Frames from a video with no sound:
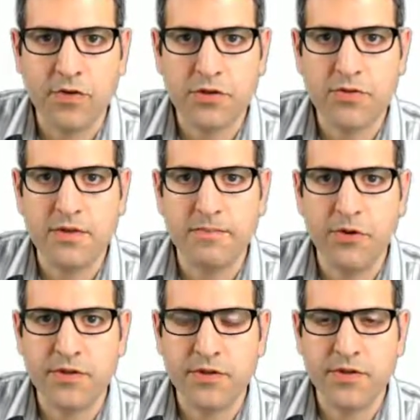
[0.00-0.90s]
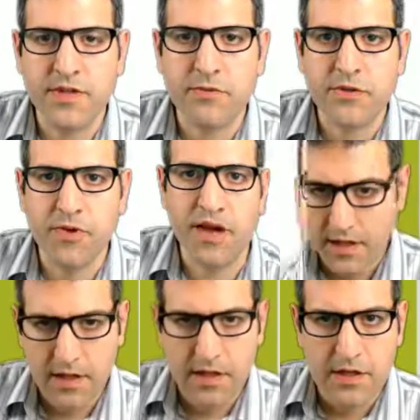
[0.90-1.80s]
through the points to see what we have
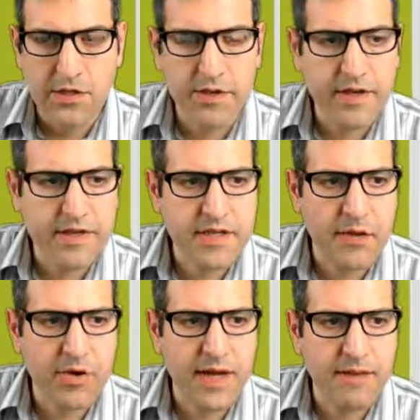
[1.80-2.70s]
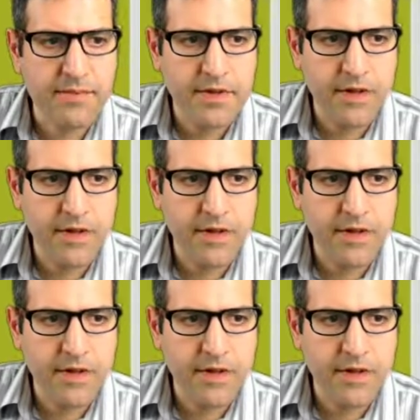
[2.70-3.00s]
to do. So here is our lab.